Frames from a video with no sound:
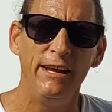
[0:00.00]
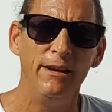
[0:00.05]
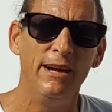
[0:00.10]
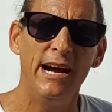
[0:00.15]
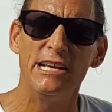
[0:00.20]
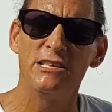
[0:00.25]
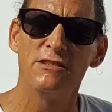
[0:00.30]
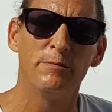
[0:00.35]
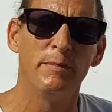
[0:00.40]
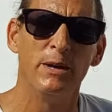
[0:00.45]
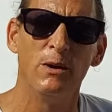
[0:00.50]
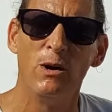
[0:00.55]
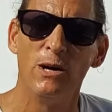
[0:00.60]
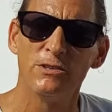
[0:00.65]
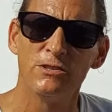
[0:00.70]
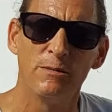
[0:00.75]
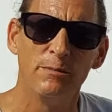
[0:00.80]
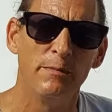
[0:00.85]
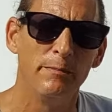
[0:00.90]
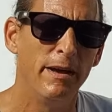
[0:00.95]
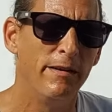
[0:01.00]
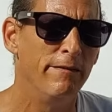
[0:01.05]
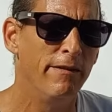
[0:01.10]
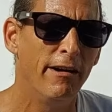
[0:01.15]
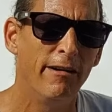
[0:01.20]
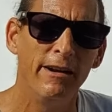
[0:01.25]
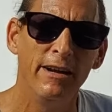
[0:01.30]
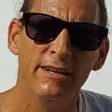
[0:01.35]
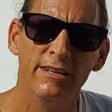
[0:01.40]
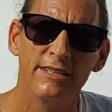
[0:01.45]
You guys have been awesome, been
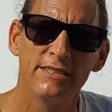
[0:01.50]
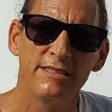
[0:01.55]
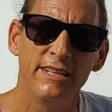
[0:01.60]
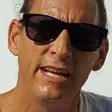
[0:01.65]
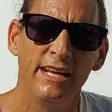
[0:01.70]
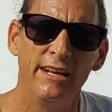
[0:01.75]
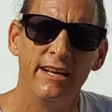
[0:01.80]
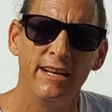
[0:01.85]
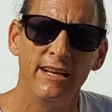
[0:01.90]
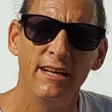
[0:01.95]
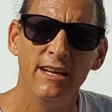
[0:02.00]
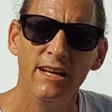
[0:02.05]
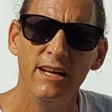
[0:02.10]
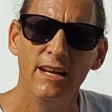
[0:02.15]
very understanding.